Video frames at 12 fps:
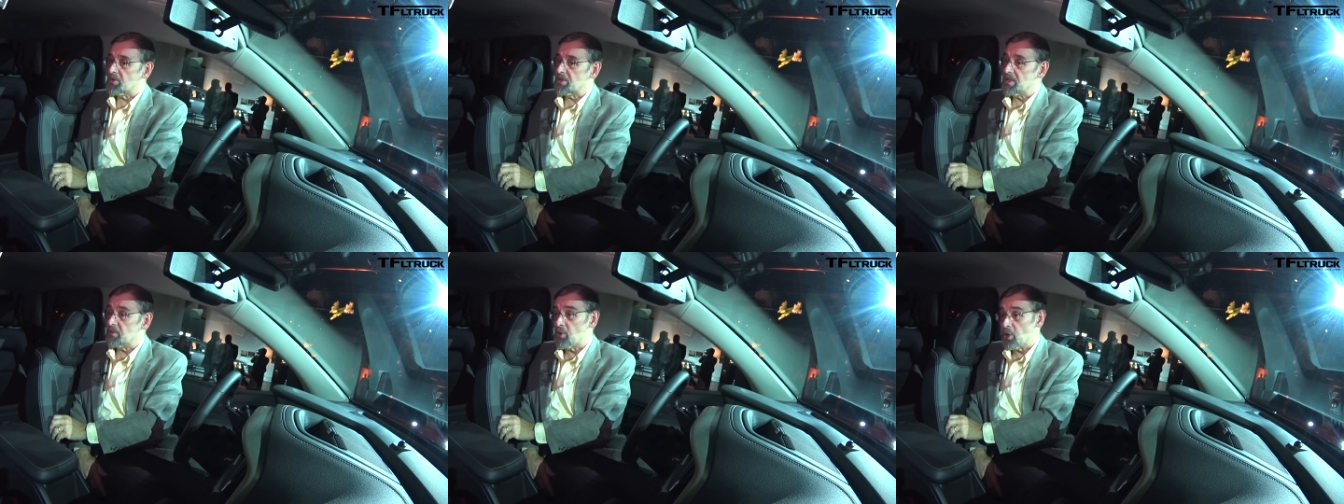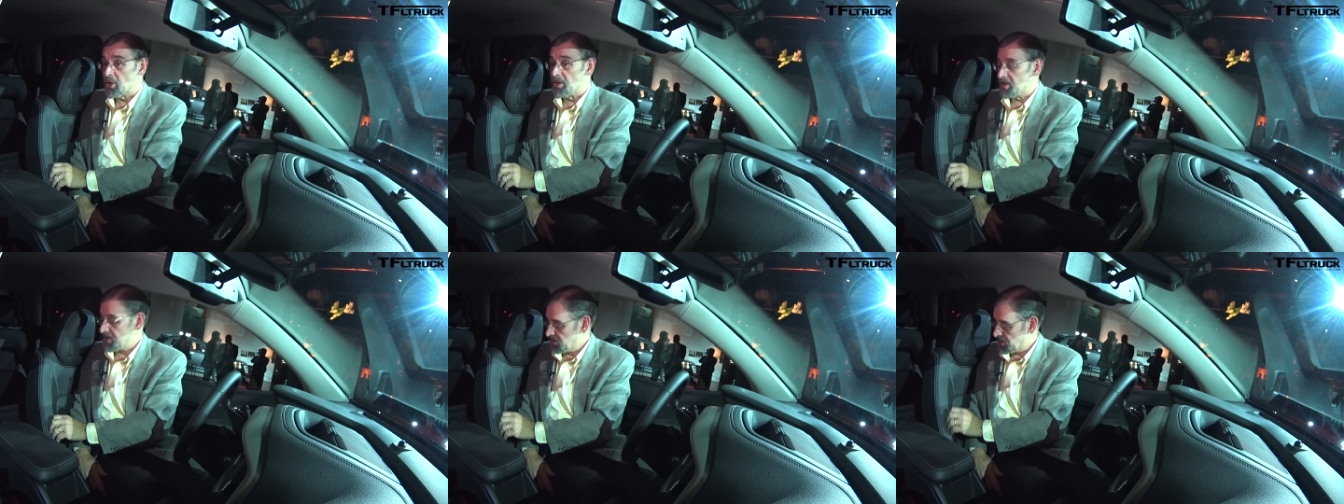seats, very good
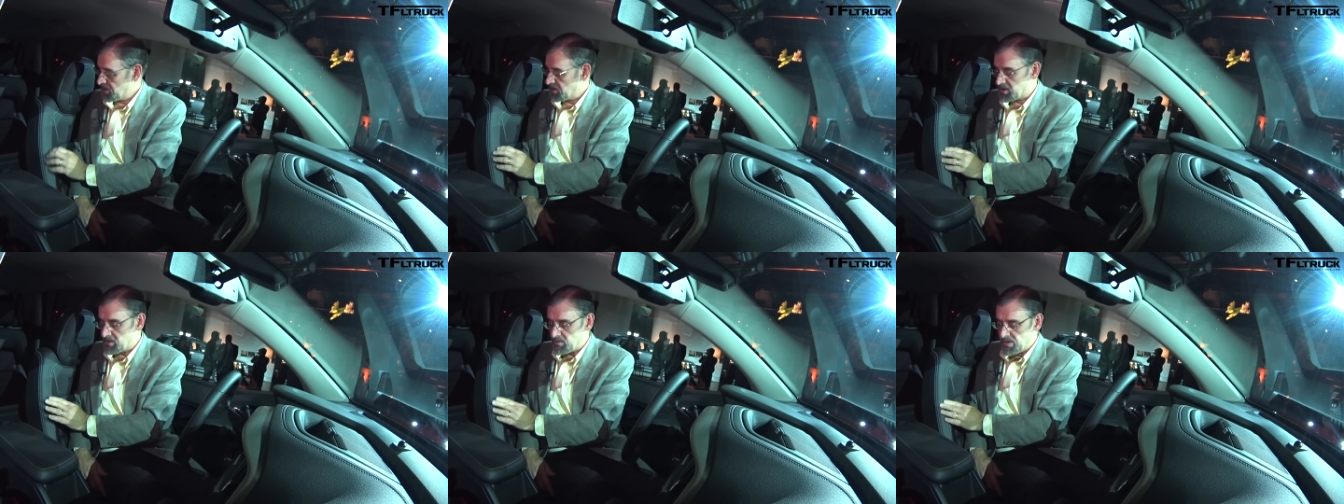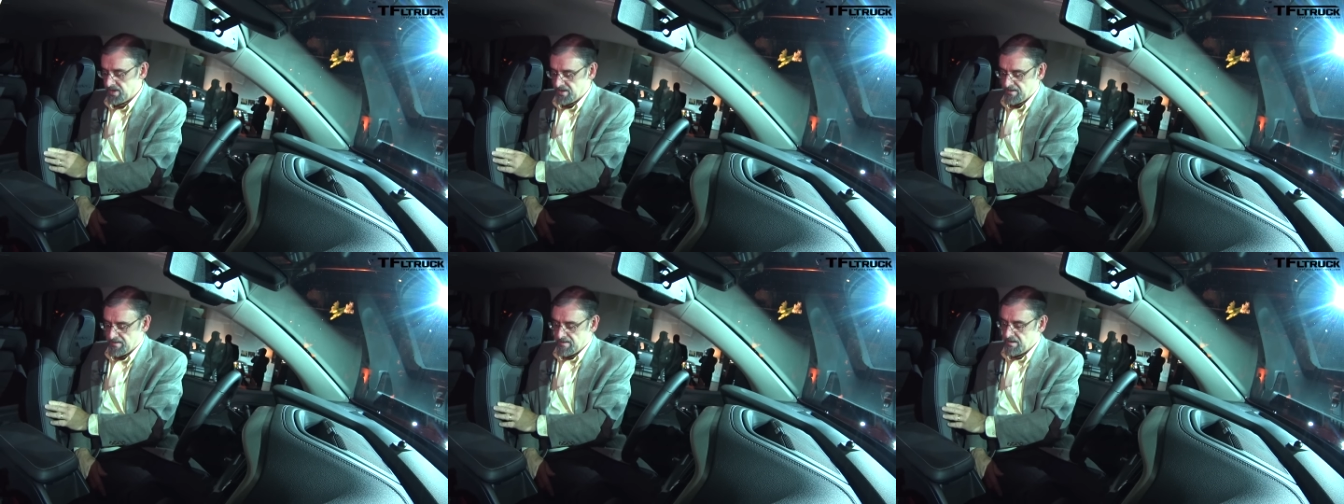looking seats too.
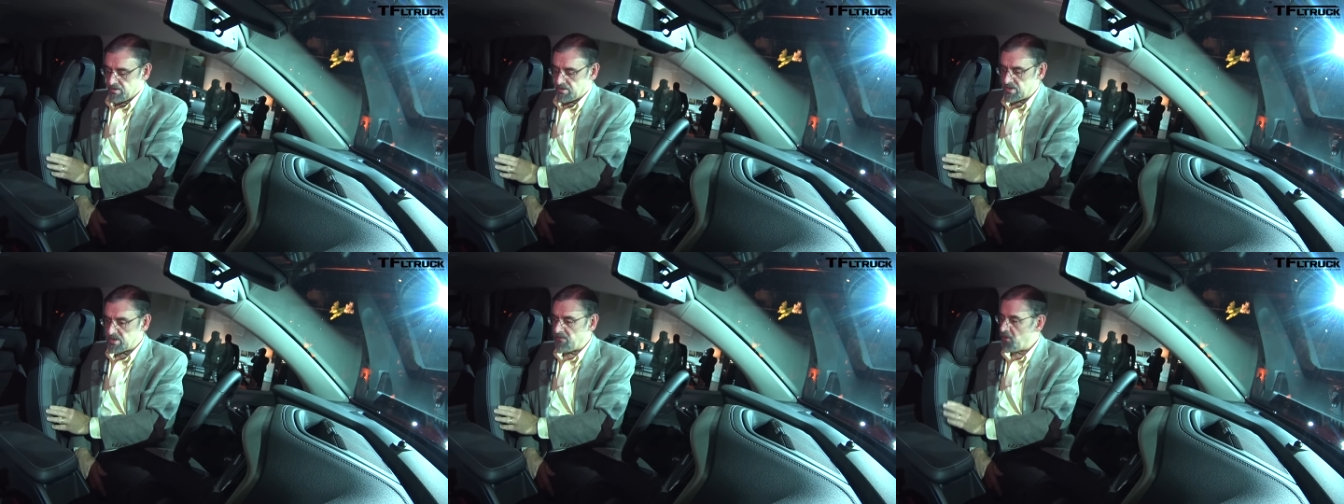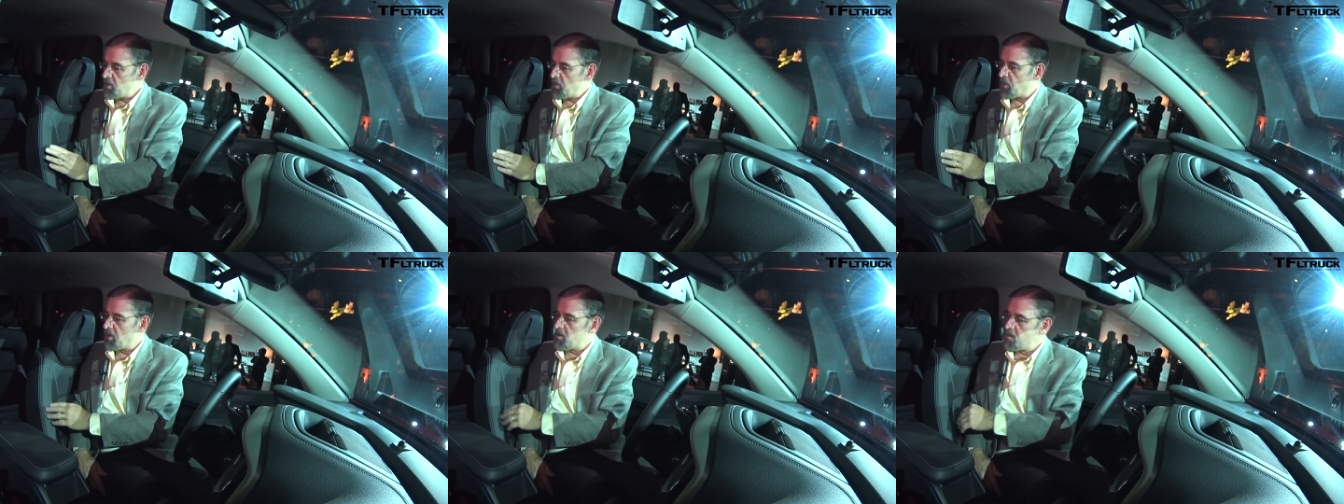So just a very
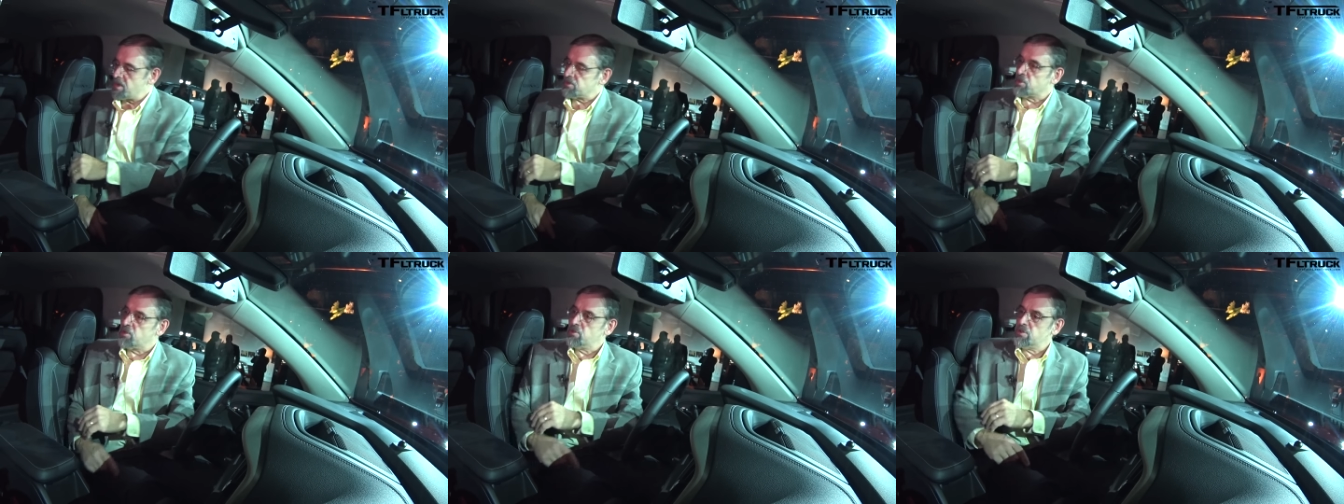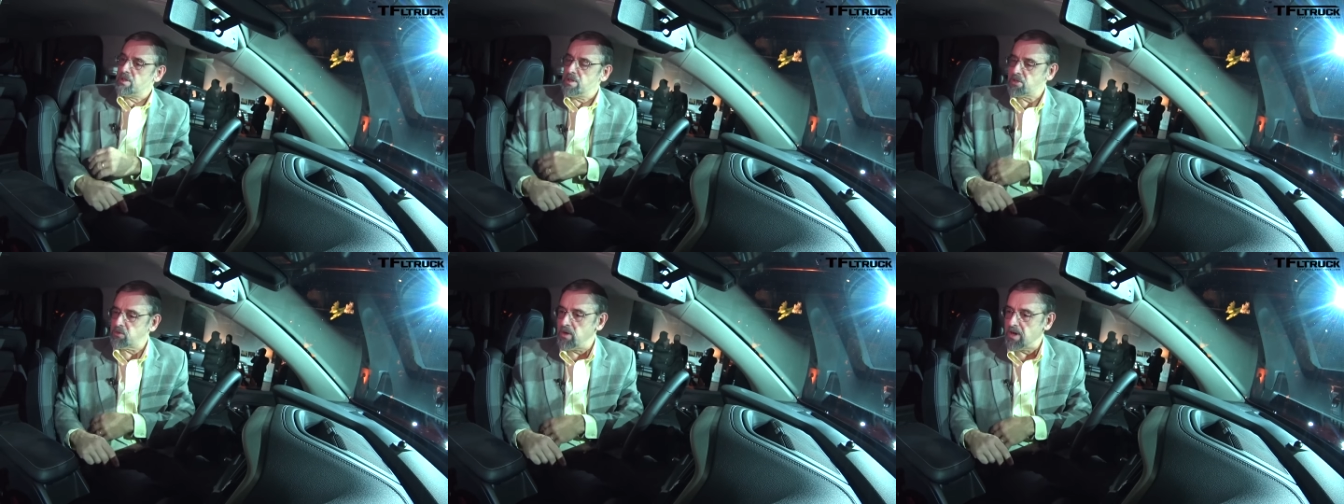premium execution in
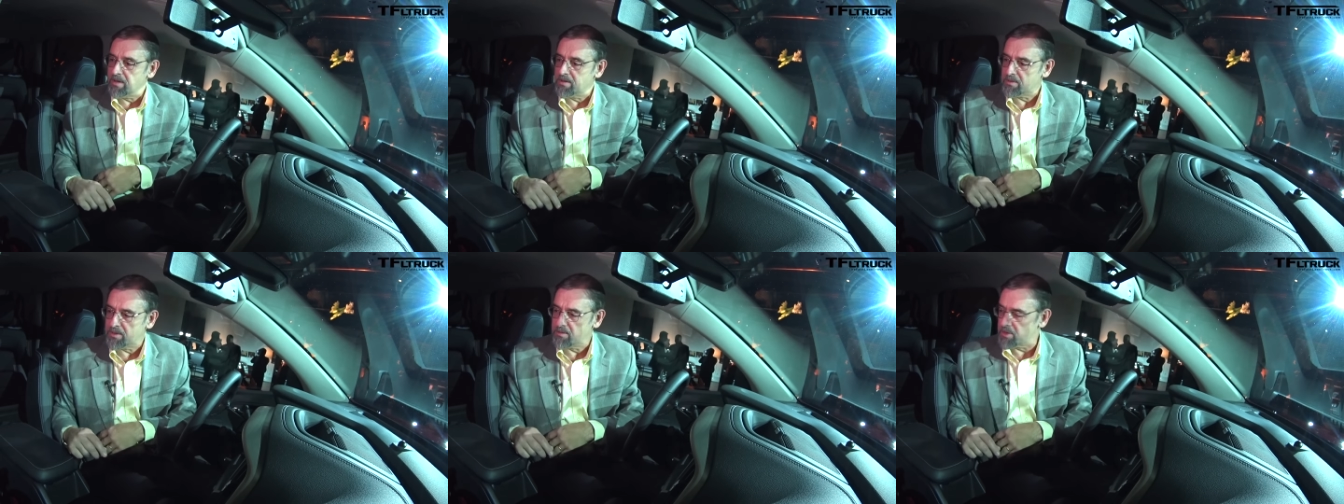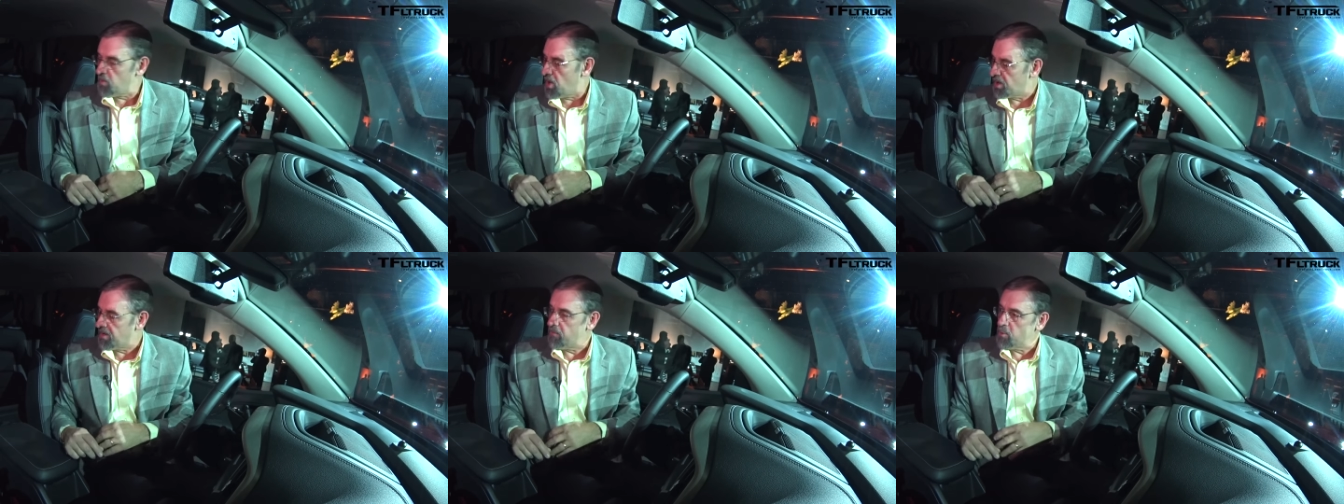this truck, and there's a
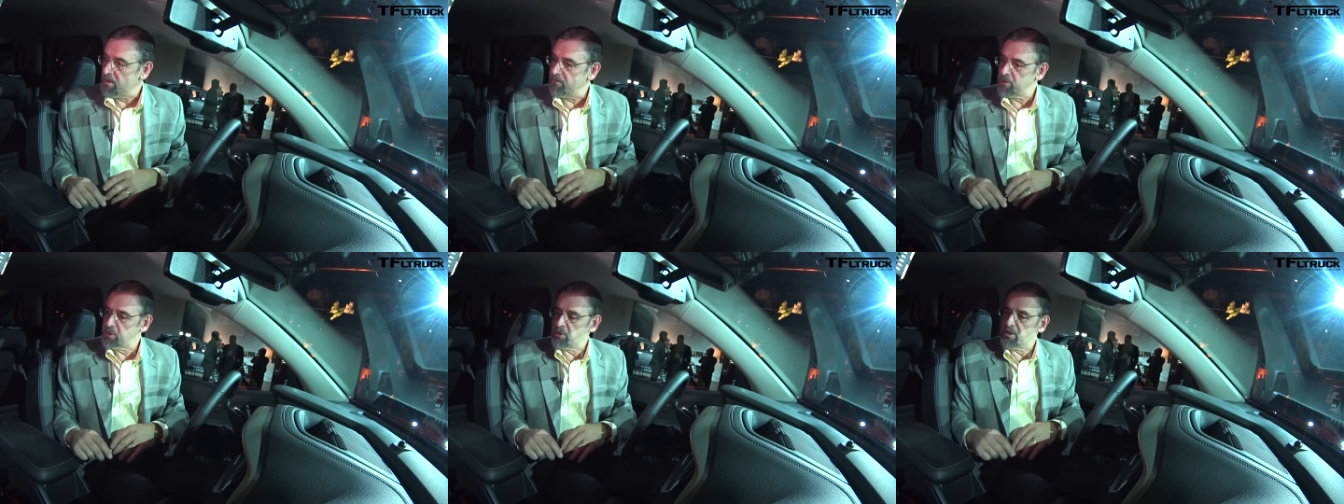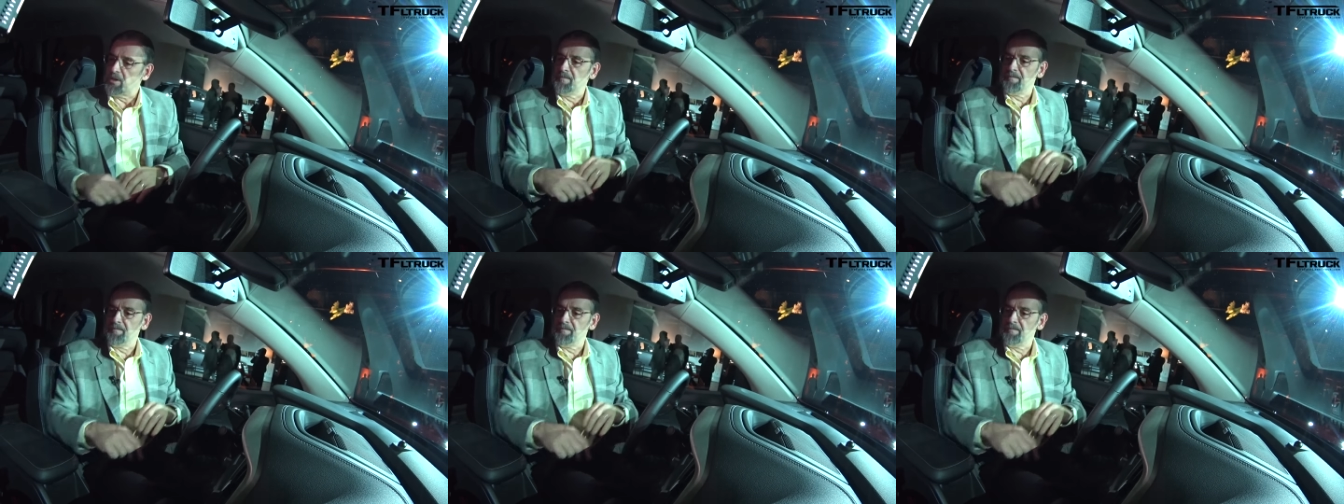market for it for sure.